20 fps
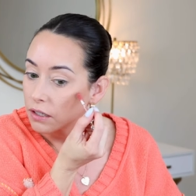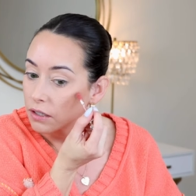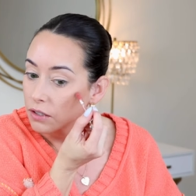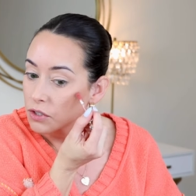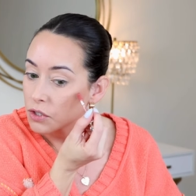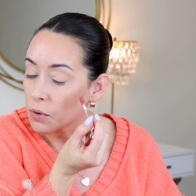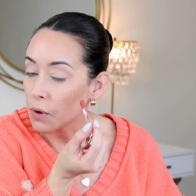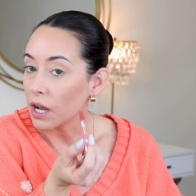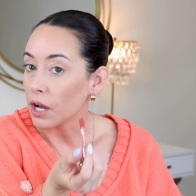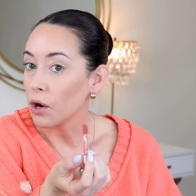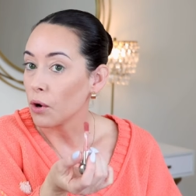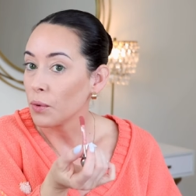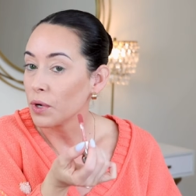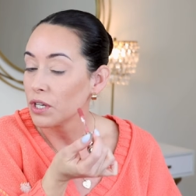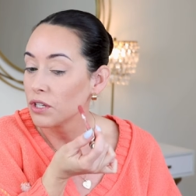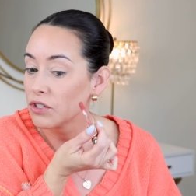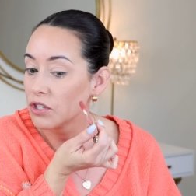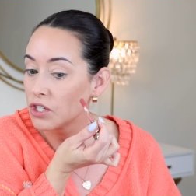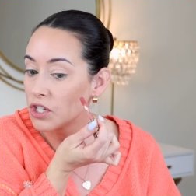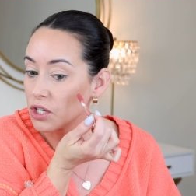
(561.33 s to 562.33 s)
So I
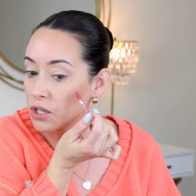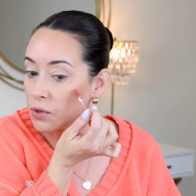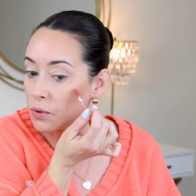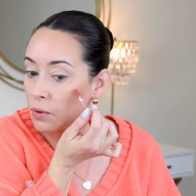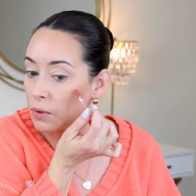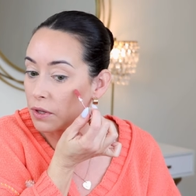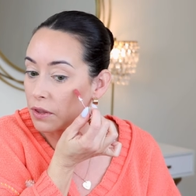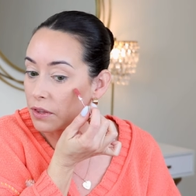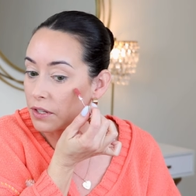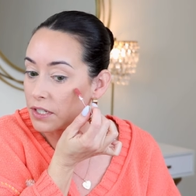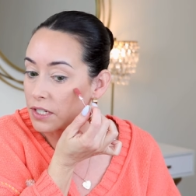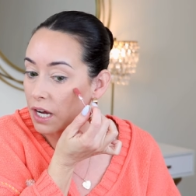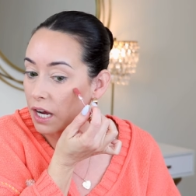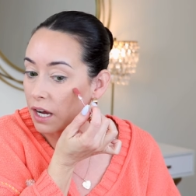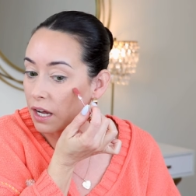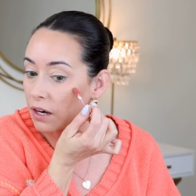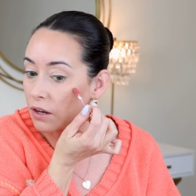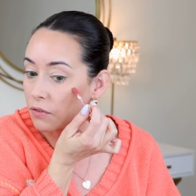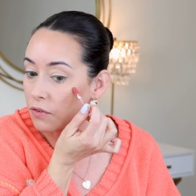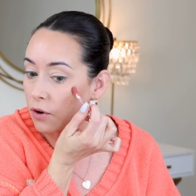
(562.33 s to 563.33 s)
always do the
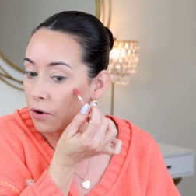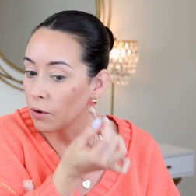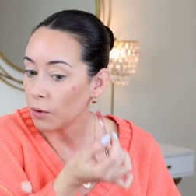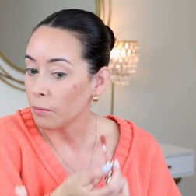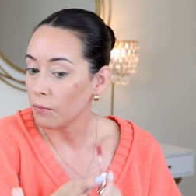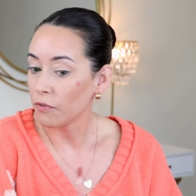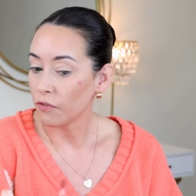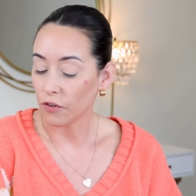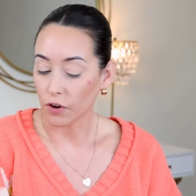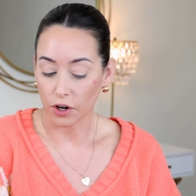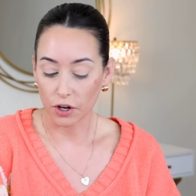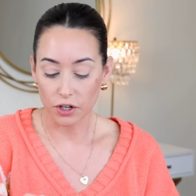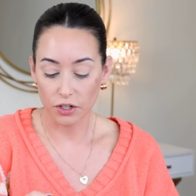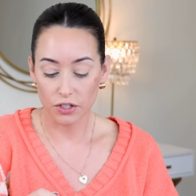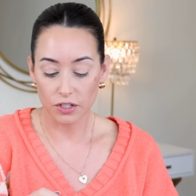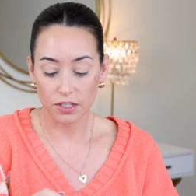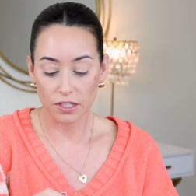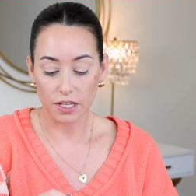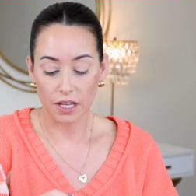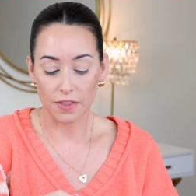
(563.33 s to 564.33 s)
dot of Hope
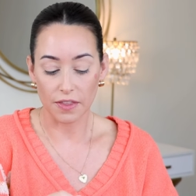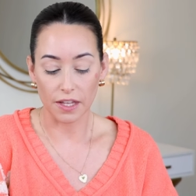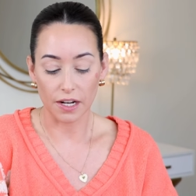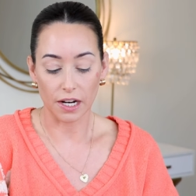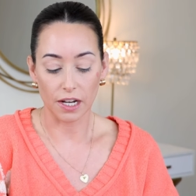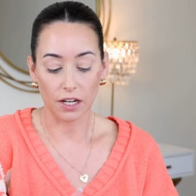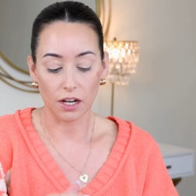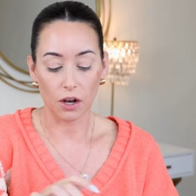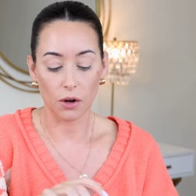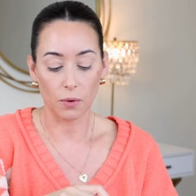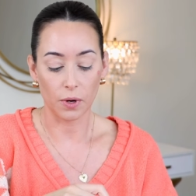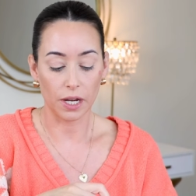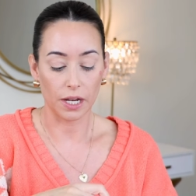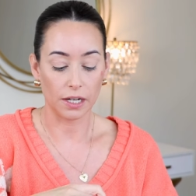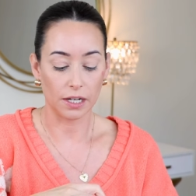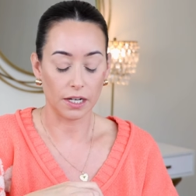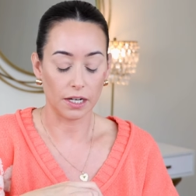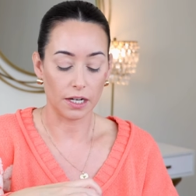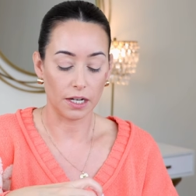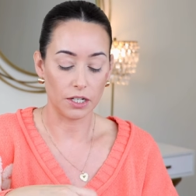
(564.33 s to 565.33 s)
first, and then I go in
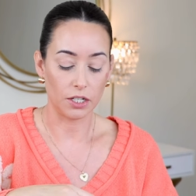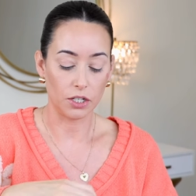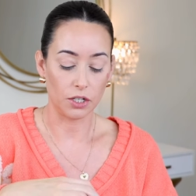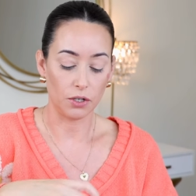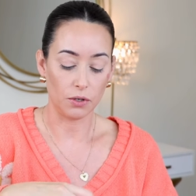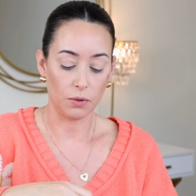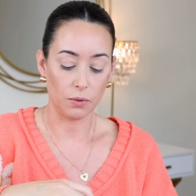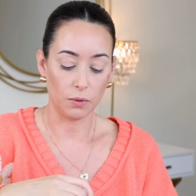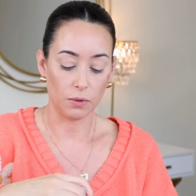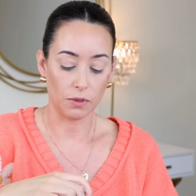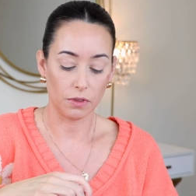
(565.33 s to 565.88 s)
and I do